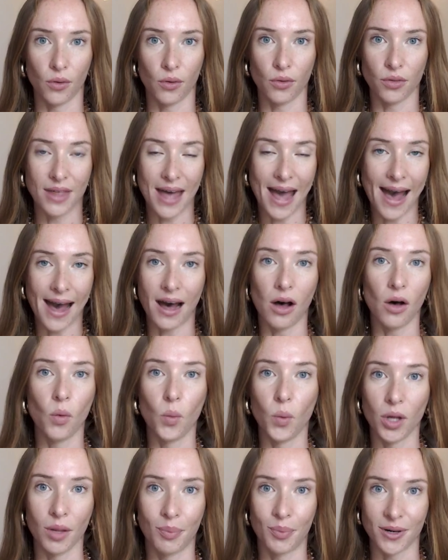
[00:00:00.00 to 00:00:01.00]
the how
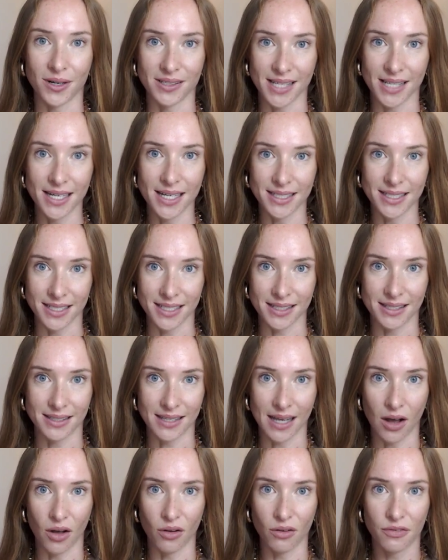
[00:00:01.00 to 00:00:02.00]
will present
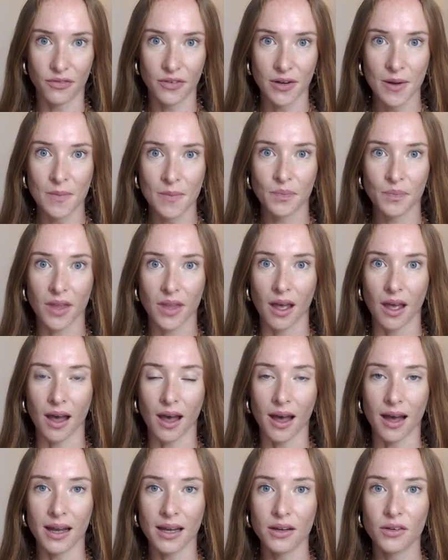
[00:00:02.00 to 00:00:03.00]
itself.
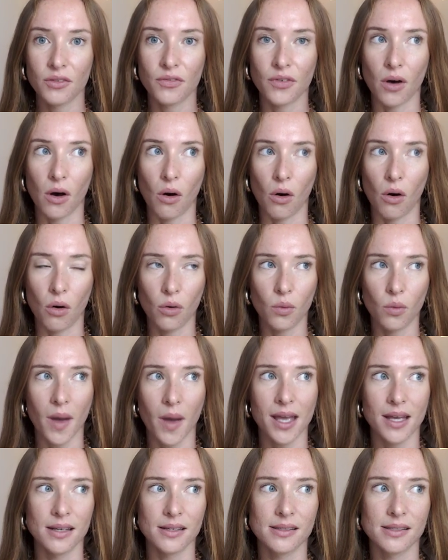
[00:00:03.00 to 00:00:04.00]
I've
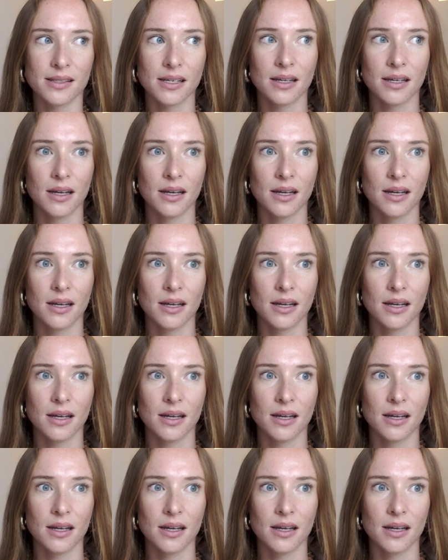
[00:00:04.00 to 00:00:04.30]
always